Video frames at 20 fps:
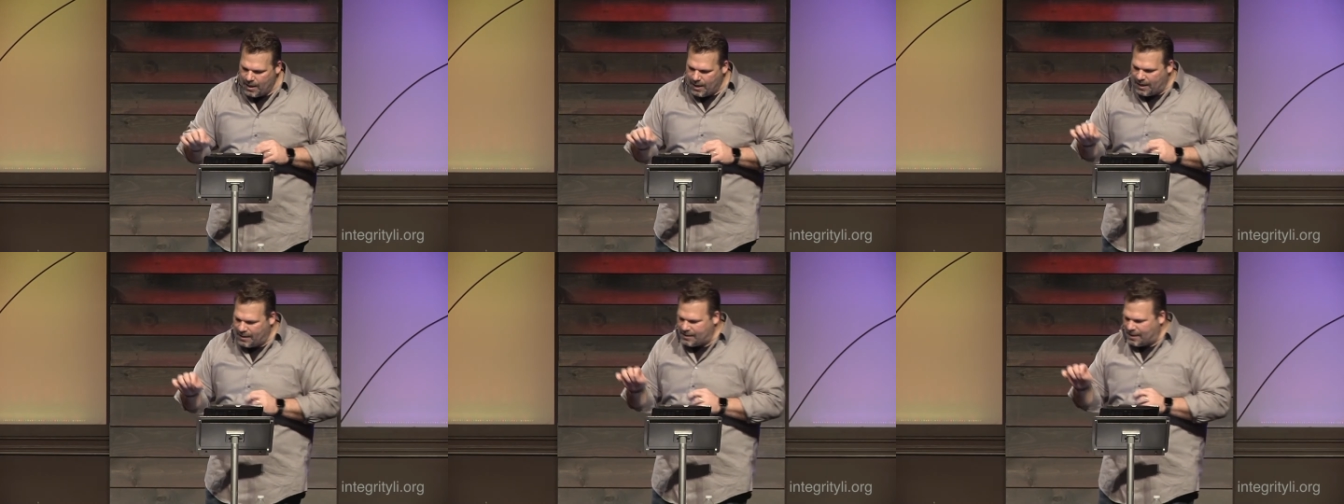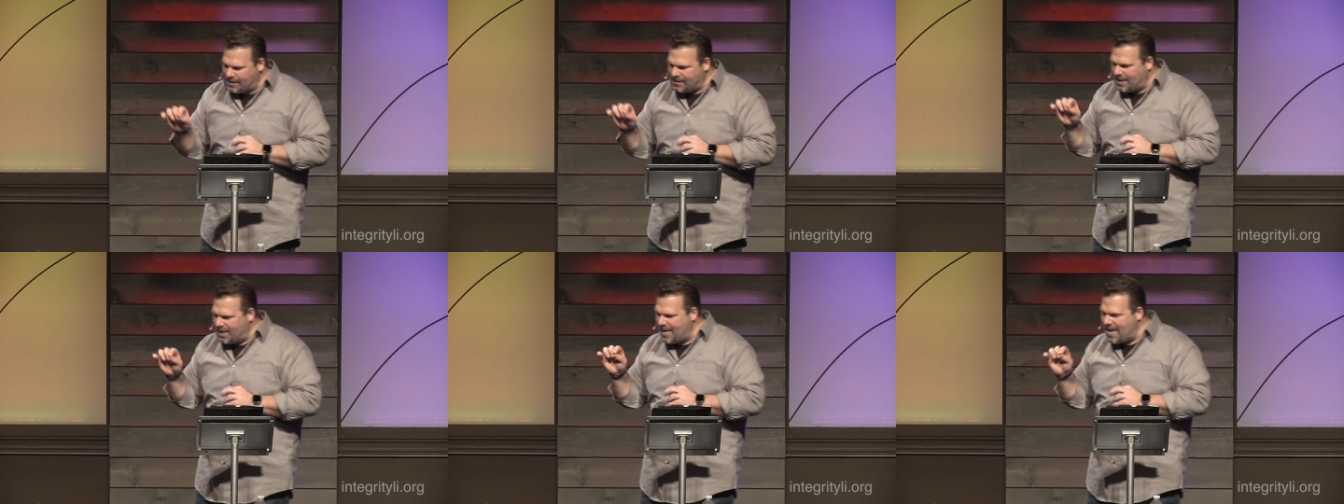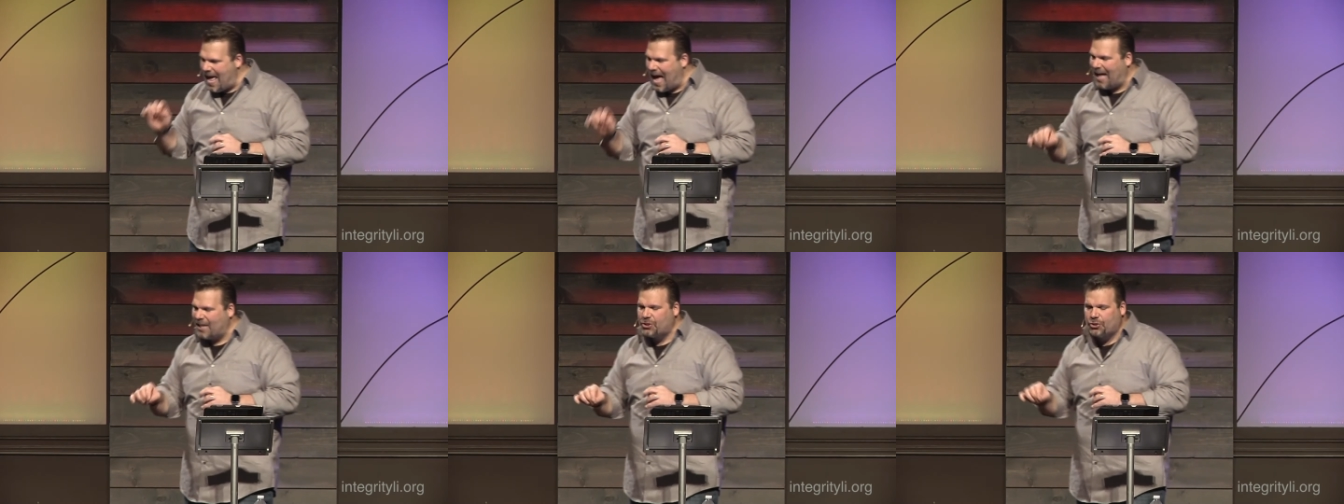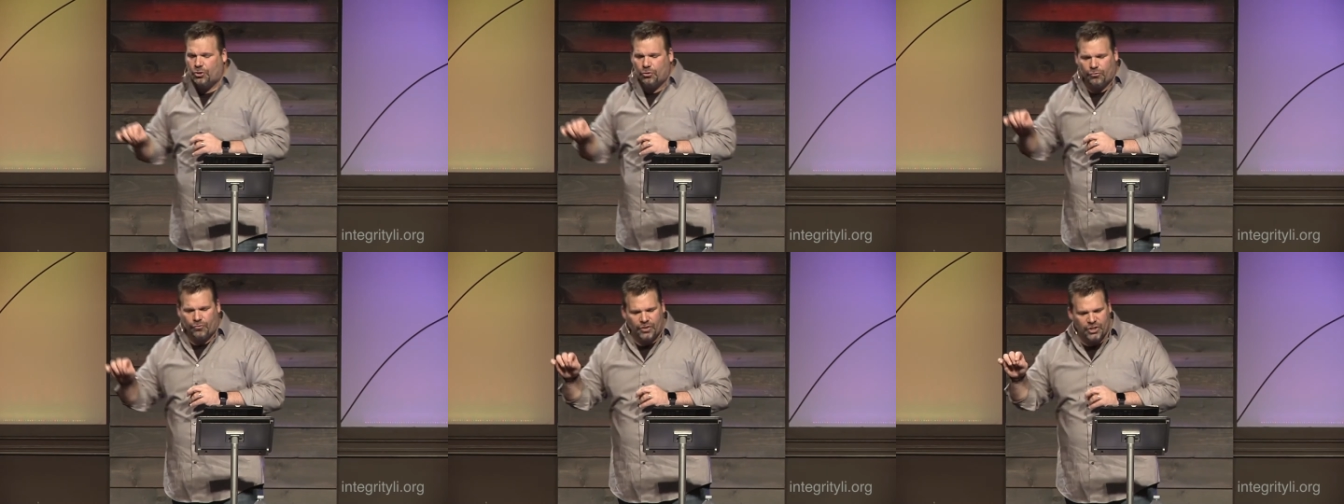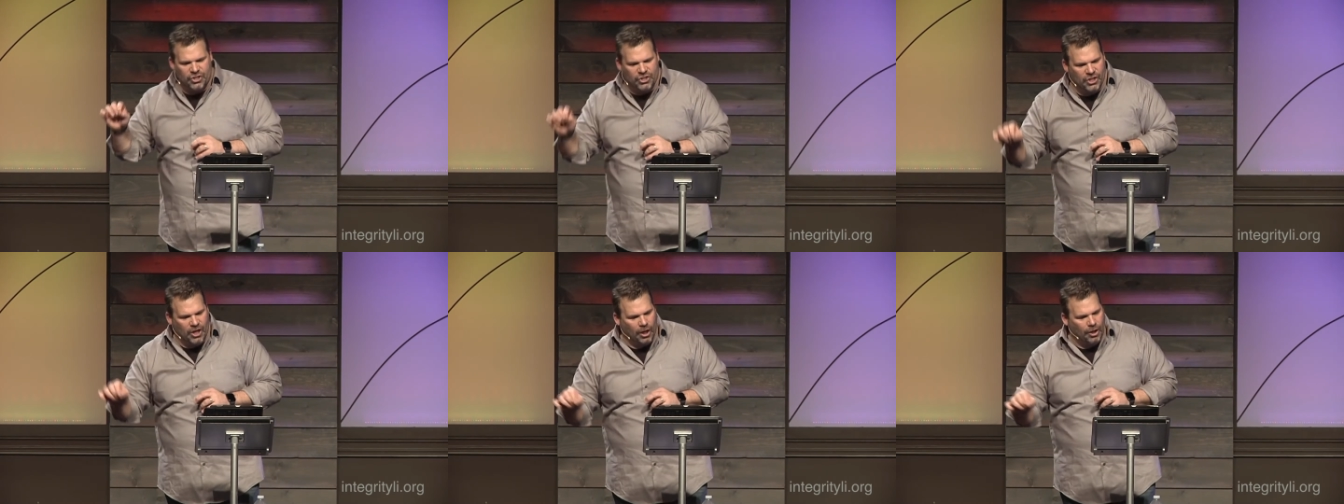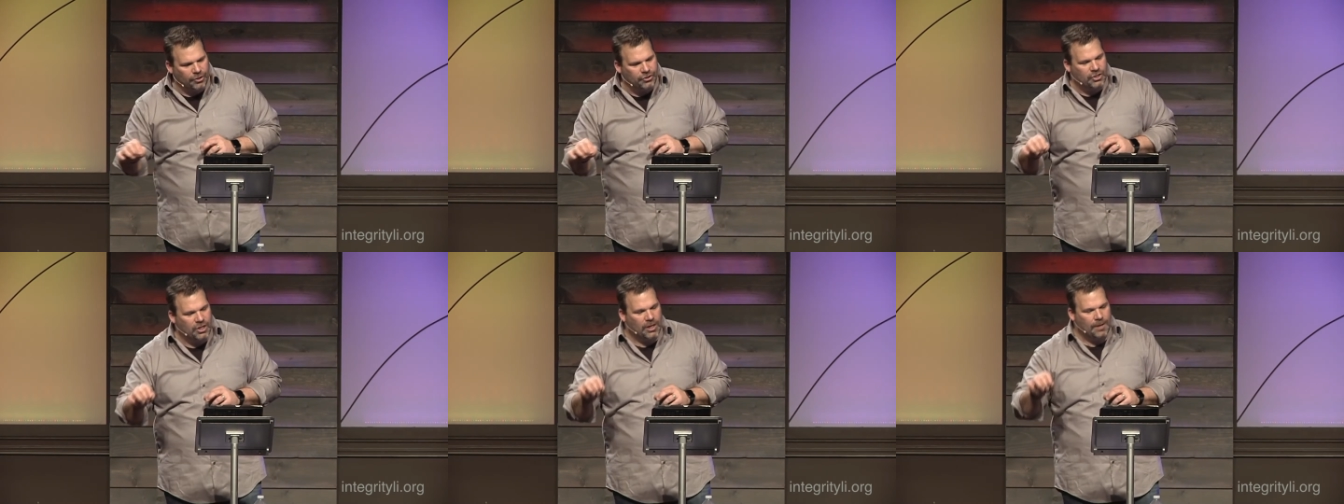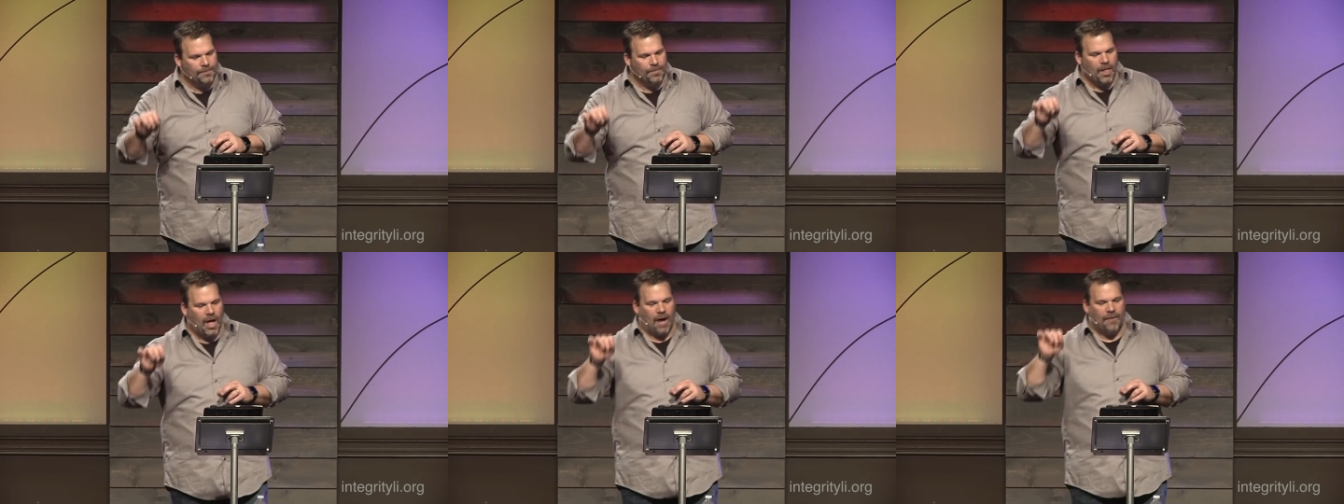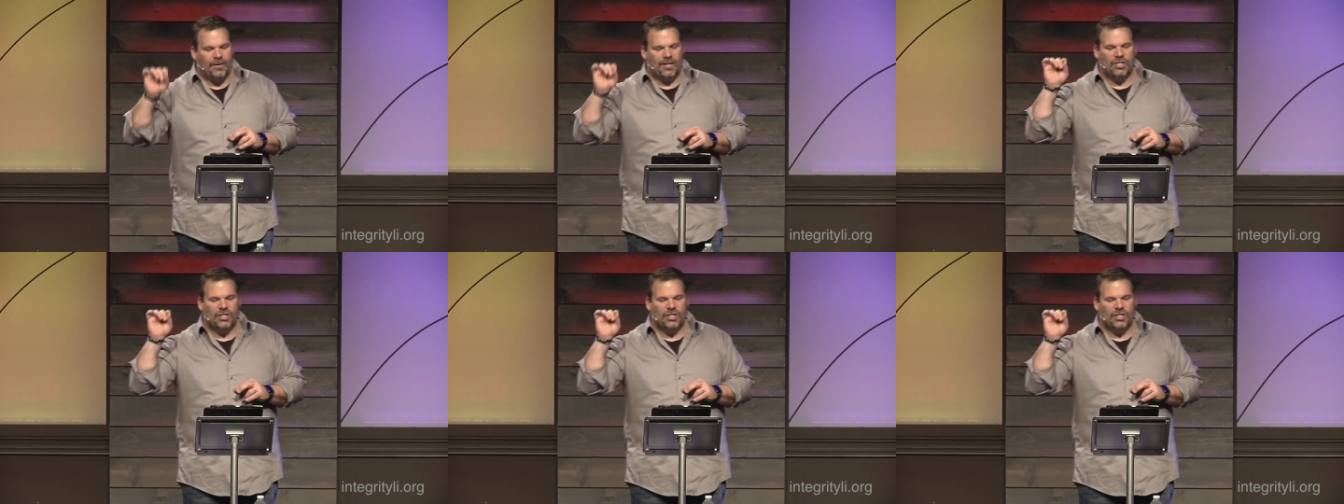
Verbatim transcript: is the natural result of